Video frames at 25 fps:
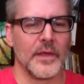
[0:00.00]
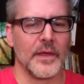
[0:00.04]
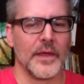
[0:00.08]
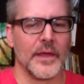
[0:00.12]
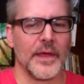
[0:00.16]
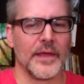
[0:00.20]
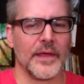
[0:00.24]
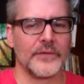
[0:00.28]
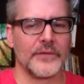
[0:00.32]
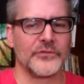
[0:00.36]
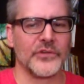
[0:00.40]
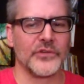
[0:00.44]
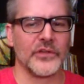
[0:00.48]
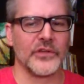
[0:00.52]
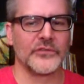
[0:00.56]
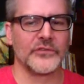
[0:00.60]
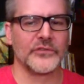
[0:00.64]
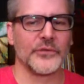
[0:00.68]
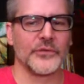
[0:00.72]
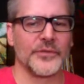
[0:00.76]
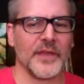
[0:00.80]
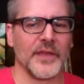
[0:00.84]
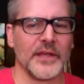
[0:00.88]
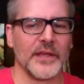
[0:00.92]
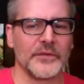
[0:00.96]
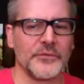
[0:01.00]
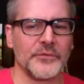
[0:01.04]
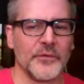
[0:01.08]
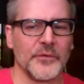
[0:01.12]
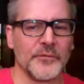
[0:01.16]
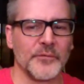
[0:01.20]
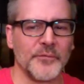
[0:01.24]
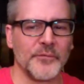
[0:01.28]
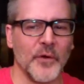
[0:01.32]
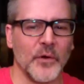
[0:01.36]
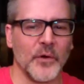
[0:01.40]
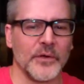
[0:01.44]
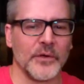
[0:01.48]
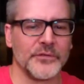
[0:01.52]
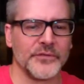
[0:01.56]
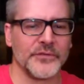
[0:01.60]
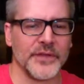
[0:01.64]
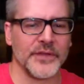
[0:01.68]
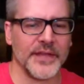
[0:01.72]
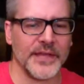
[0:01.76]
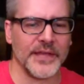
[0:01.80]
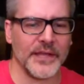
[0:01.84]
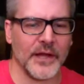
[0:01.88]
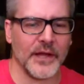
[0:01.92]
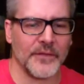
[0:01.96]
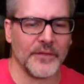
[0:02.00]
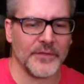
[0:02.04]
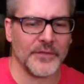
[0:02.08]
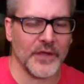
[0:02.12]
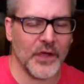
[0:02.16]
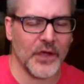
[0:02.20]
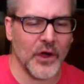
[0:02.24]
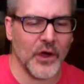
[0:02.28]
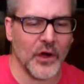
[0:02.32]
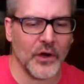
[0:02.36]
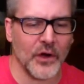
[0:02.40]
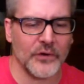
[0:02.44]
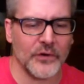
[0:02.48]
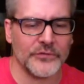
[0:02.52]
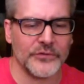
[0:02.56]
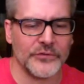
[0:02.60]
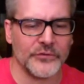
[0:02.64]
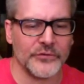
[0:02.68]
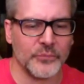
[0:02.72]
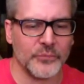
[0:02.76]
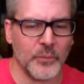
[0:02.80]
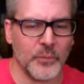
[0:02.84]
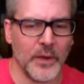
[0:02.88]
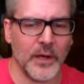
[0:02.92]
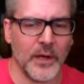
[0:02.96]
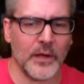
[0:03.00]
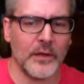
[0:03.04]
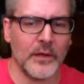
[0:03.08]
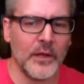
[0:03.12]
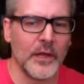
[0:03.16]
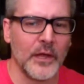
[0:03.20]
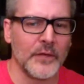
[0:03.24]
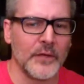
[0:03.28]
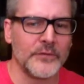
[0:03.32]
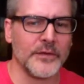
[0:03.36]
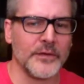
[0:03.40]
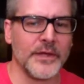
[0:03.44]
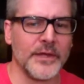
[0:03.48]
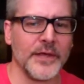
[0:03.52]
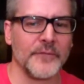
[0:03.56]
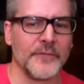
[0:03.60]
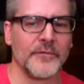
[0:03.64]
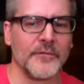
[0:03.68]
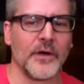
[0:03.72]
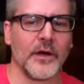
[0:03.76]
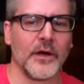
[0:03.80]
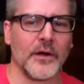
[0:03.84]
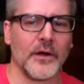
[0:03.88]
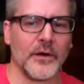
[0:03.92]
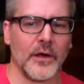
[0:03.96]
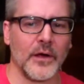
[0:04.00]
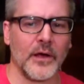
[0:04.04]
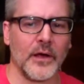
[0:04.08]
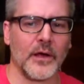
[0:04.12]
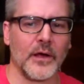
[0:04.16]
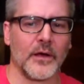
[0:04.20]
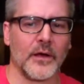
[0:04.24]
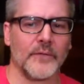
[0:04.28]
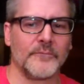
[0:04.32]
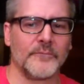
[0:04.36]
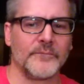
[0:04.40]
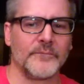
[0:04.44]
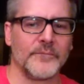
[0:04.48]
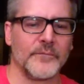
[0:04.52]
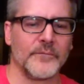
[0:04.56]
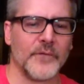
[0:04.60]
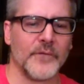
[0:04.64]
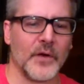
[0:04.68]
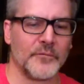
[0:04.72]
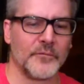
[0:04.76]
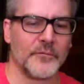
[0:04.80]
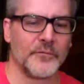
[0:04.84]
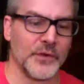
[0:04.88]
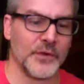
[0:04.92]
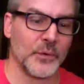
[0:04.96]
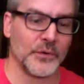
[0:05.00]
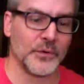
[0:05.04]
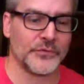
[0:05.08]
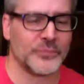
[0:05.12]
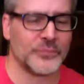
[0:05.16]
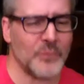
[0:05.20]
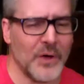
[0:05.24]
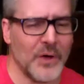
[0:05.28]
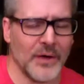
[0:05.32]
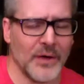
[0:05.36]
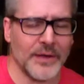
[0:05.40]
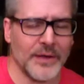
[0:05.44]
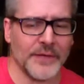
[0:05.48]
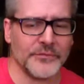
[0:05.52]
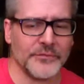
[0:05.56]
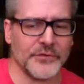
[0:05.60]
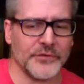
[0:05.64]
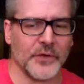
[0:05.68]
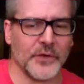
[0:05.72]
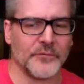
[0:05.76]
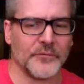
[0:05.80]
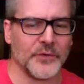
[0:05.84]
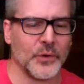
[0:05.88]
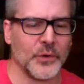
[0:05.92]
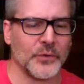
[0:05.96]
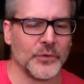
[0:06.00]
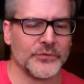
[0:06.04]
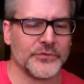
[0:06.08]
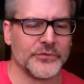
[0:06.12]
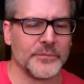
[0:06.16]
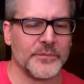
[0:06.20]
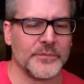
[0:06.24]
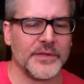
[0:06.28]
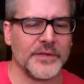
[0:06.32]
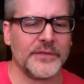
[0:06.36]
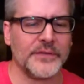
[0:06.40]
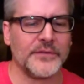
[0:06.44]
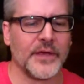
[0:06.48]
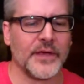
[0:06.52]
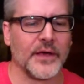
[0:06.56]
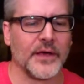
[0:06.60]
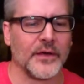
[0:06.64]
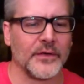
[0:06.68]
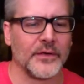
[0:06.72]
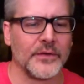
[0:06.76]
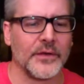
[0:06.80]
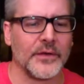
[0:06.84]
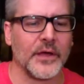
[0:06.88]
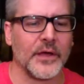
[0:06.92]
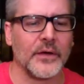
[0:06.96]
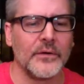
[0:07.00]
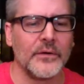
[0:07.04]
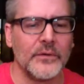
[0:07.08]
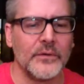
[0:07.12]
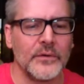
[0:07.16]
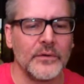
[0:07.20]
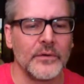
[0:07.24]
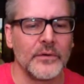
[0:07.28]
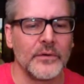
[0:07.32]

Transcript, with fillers: And Ginger, thanks for focusing in on the cards as well to give oh, our yeah. our viewers. Well, it gives our viewers some detail, you know.